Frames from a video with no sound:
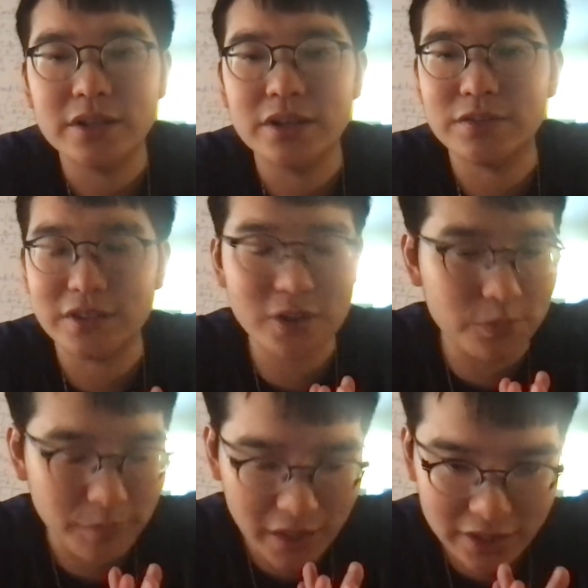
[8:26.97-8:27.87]
they don't
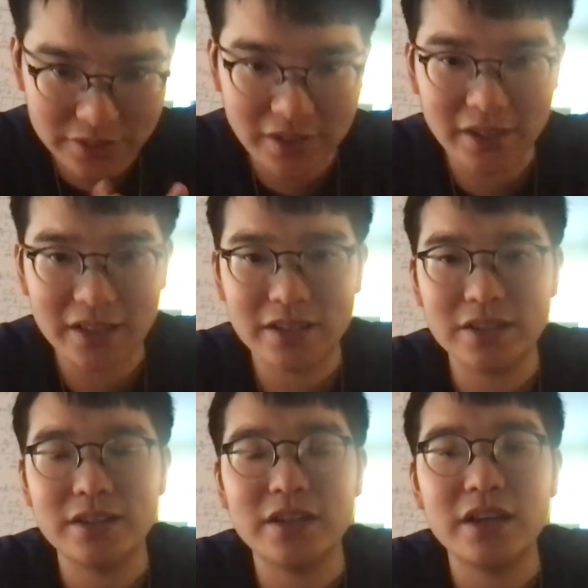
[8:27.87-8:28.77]
mind
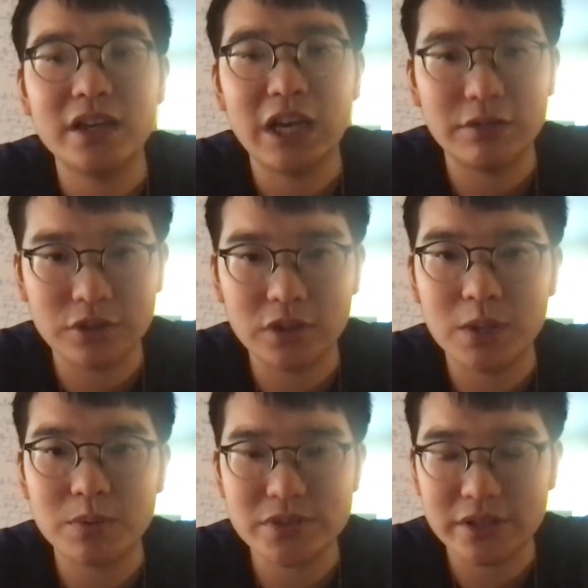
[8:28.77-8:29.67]
having their name
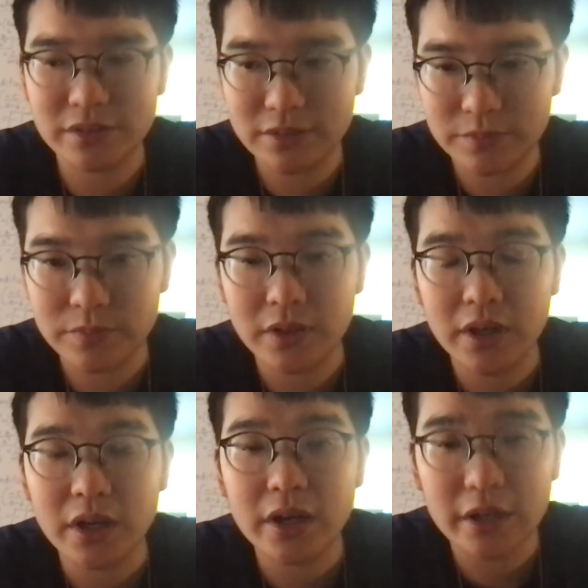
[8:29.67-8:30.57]
presented,
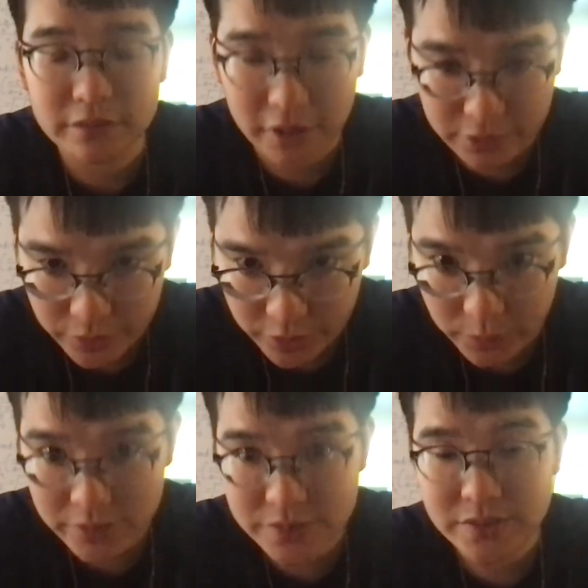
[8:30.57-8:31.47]
Daniel
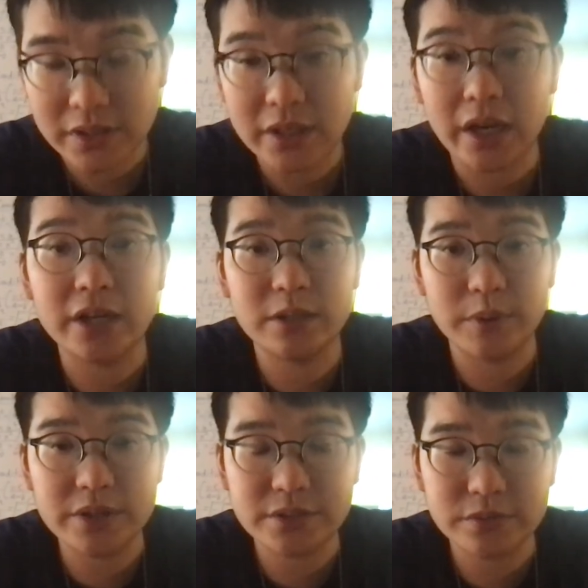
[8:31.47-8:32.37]
Hurwitz, and he
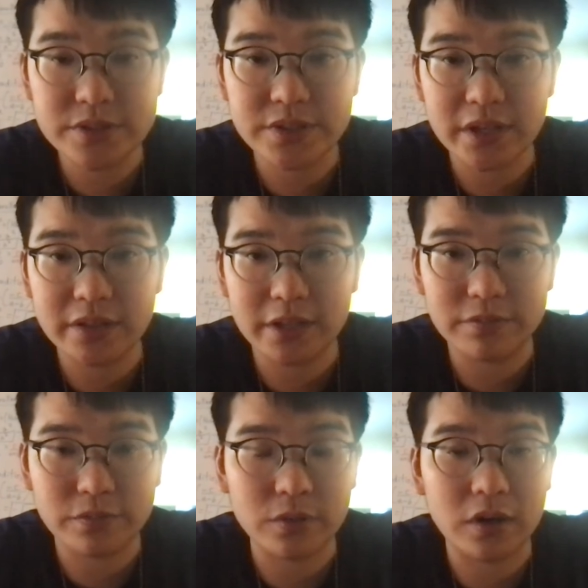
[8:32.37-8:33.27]
basically said that
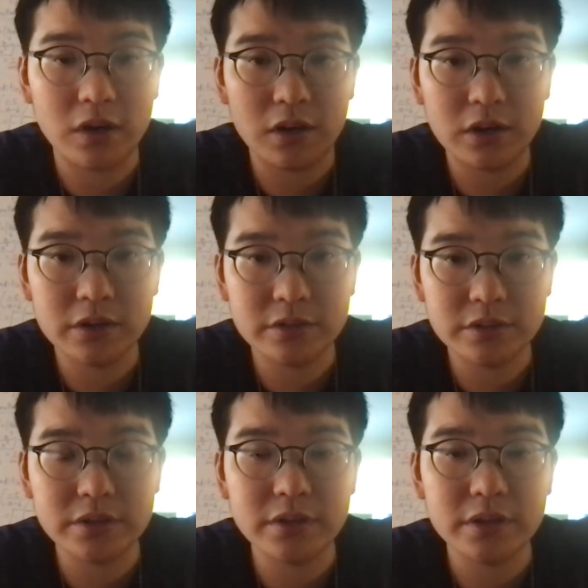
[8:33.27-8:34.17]
for our
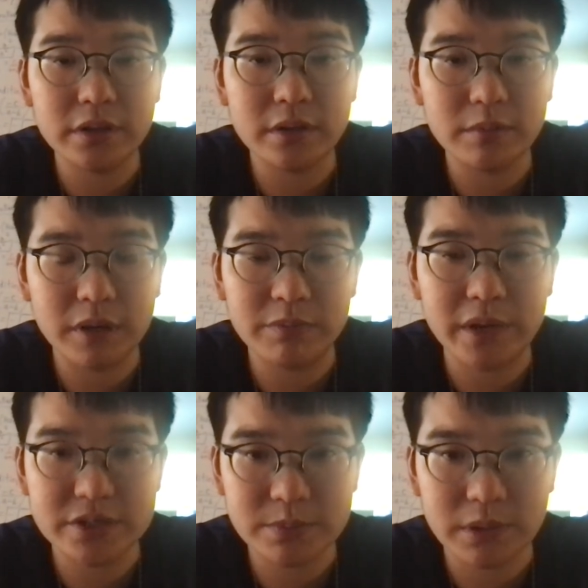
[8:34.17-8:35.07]

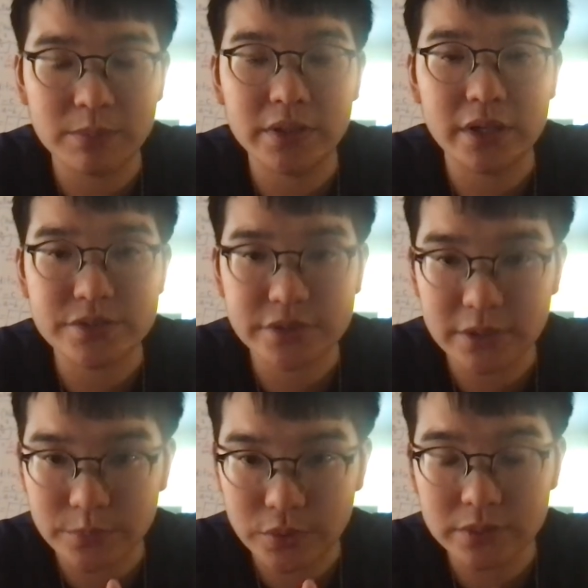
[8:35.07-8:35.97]
mathematics department at
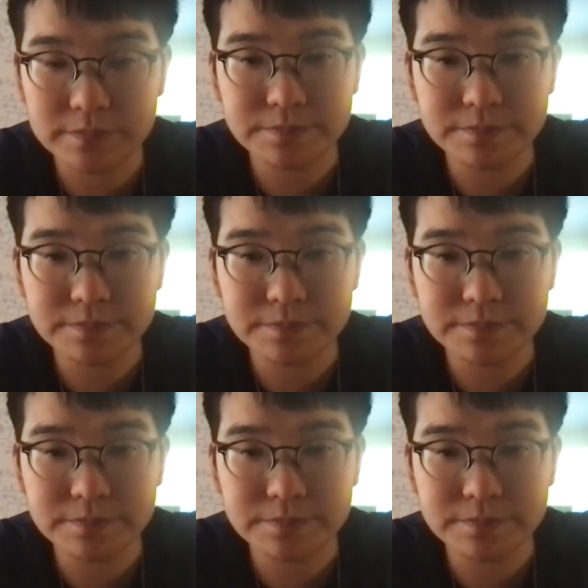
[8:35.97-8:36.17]
Skidmore,